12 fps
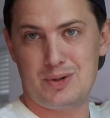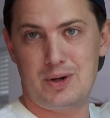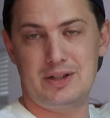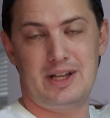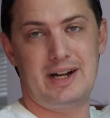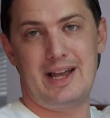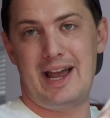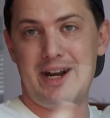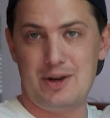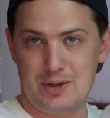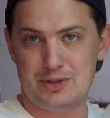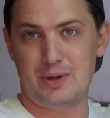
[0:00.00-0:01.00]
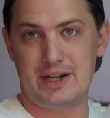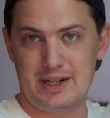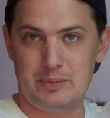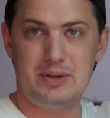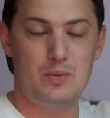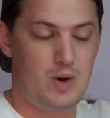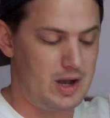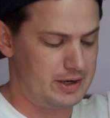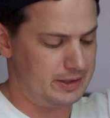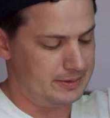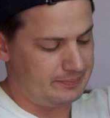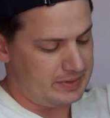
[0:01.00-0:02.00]
soil on it, I know it's ready to be
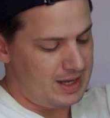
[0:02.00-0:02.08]
watered.